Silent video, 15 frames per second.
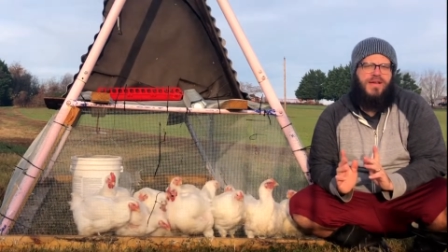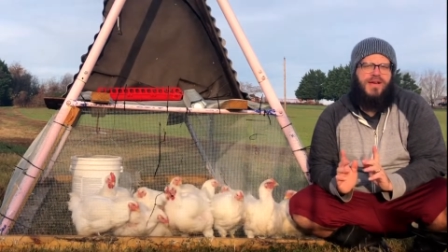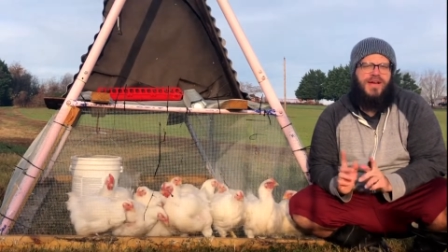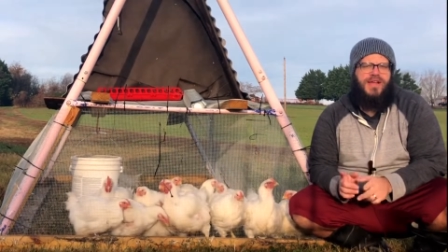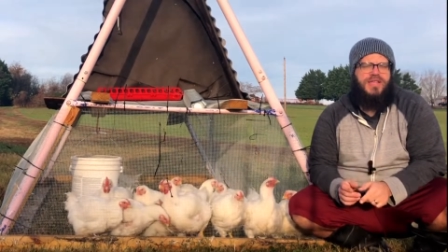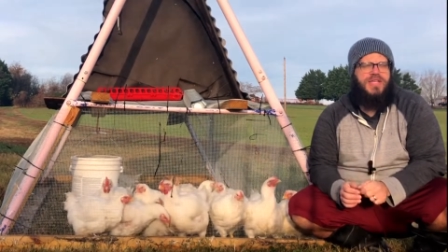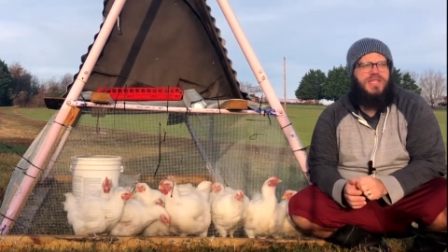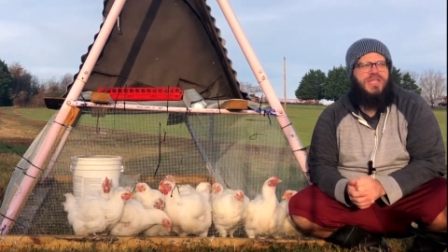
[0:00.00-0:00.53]

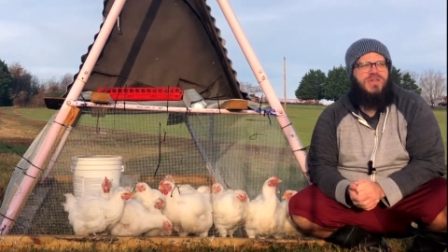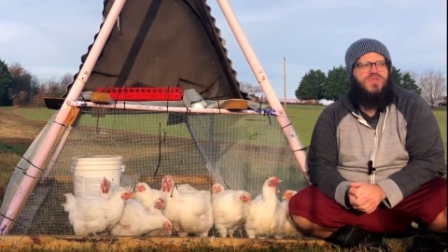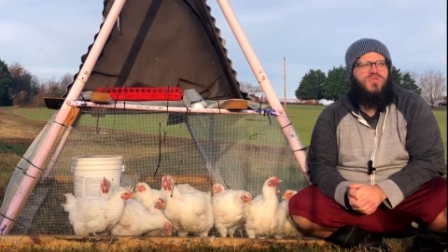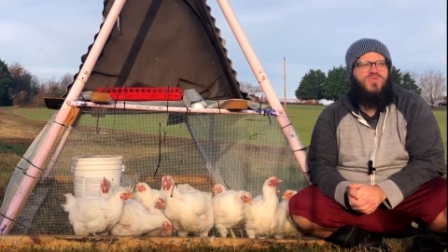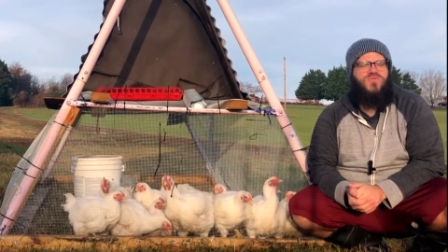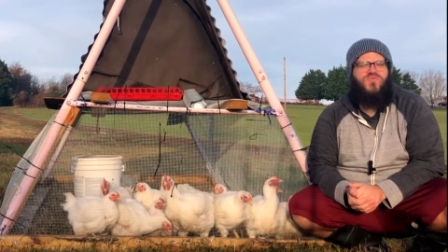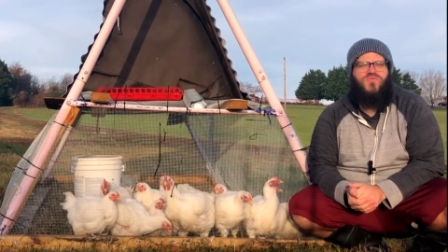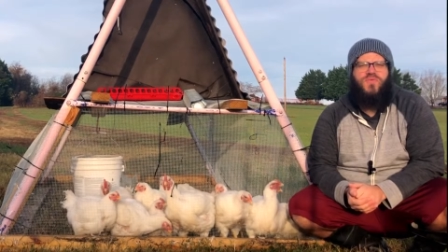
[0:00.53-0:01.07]
I
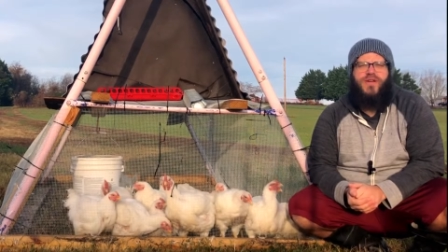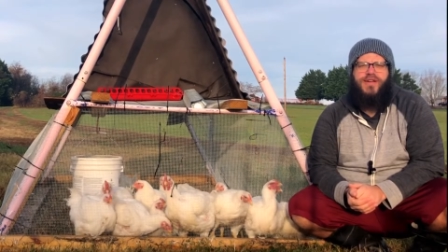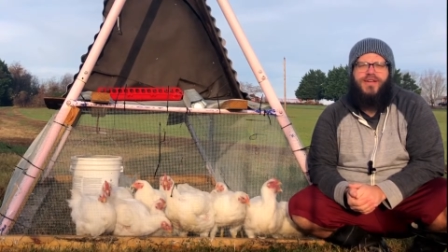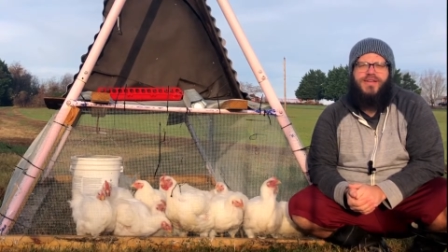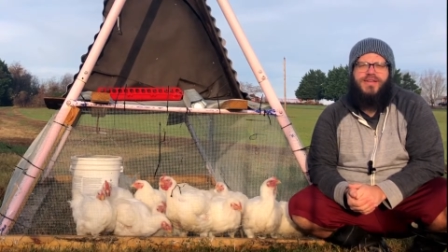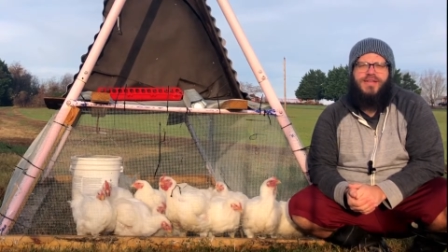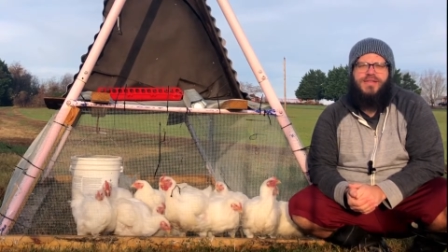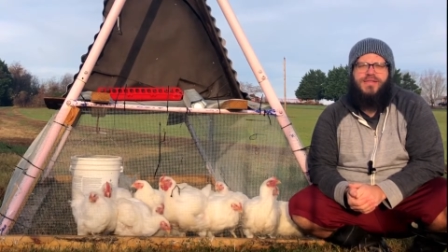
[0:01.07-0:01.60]
still
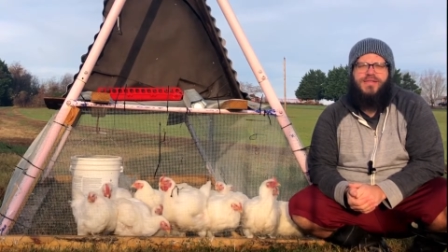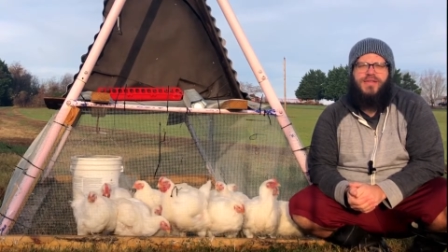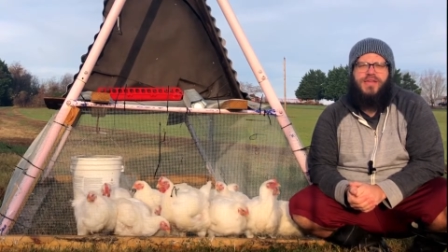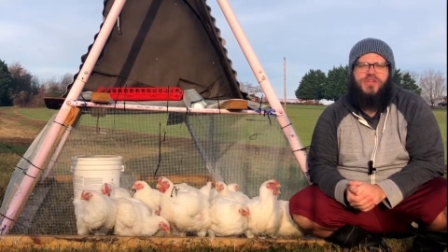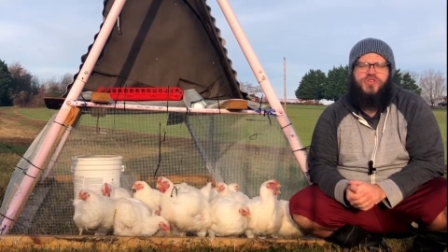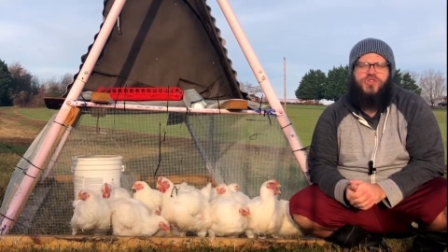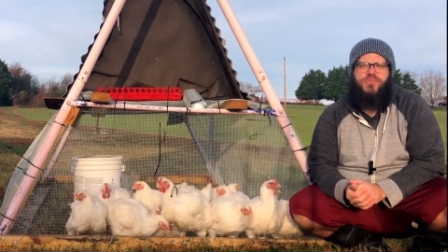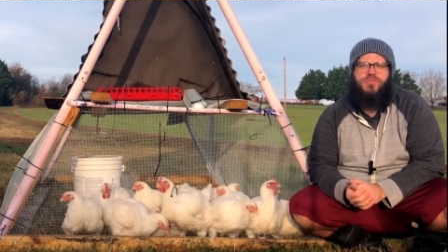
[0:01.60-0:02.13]
rate the
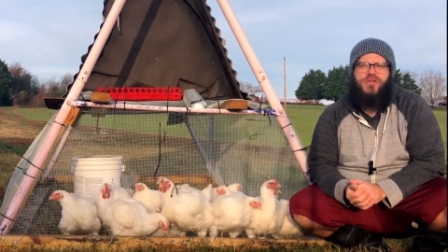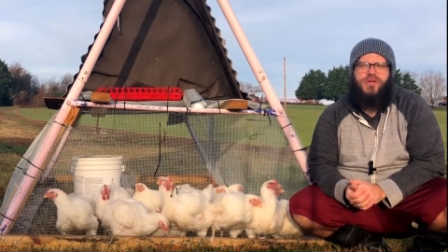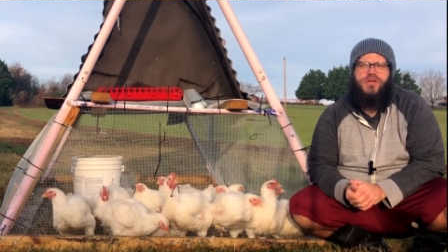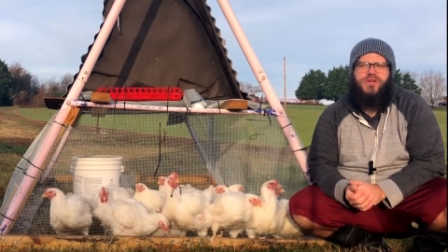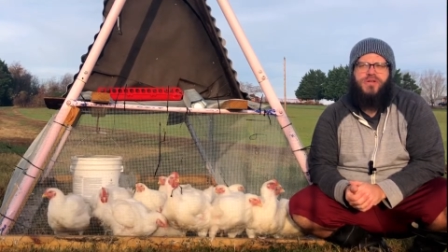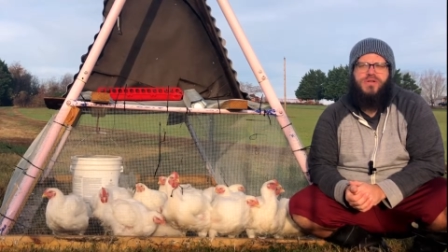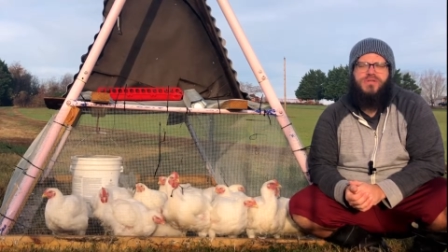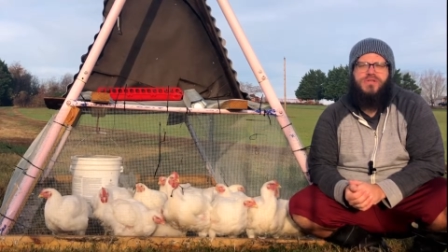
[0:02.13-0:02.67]
Kitchener
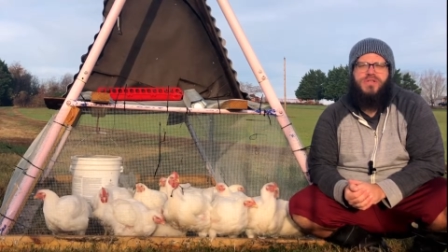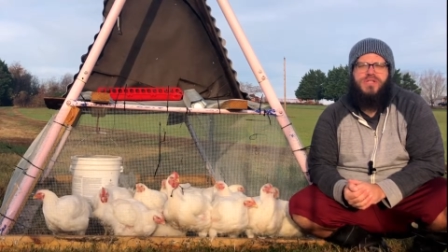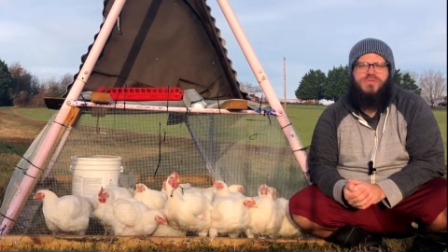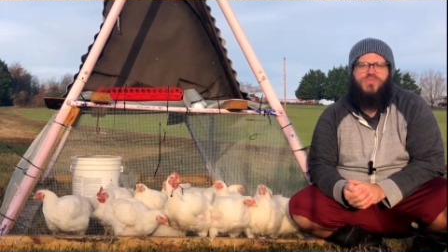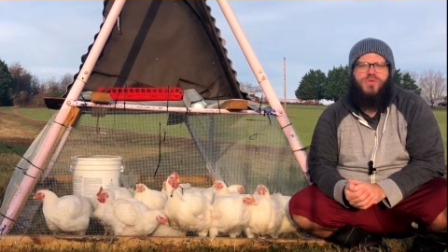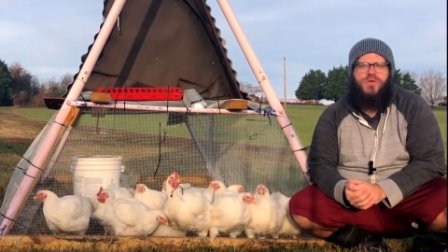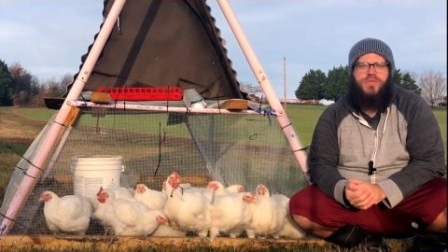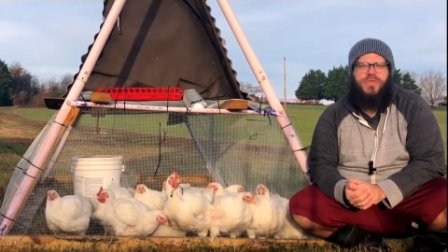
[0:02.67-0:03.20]
Plucker is
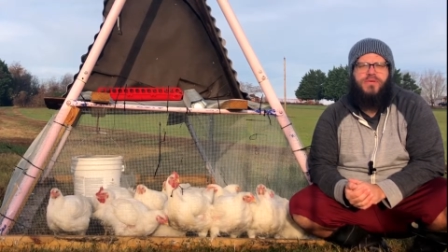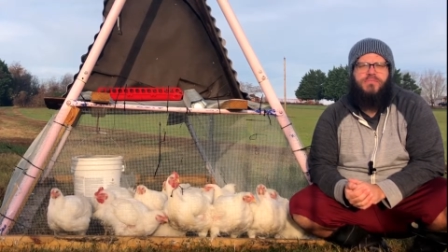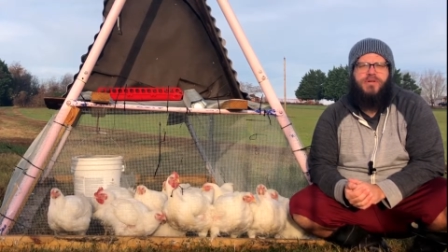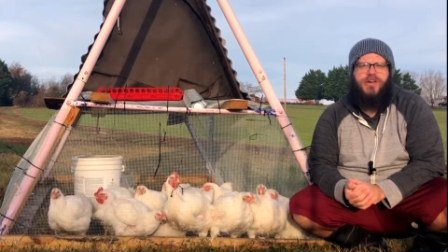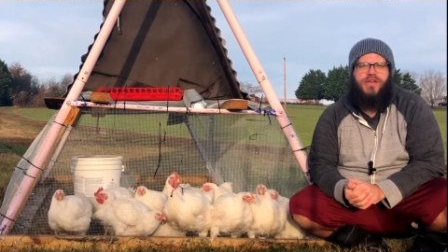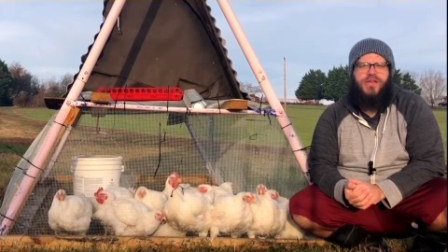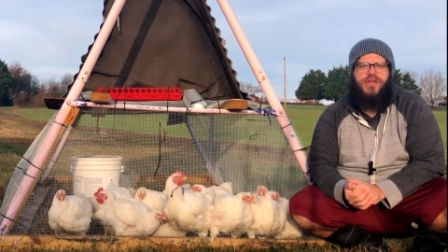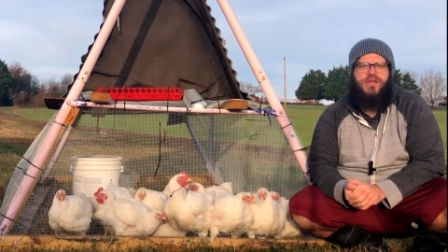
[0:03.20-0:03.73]
worth the
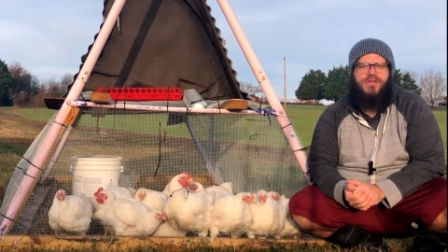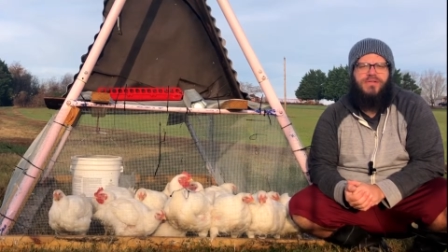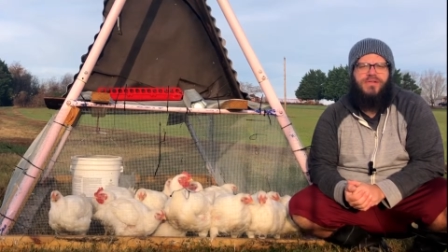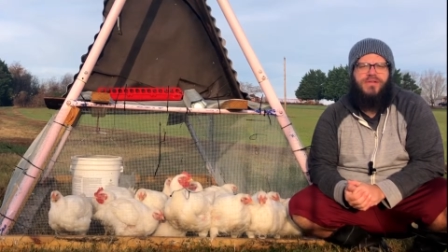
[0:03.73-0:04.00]
money.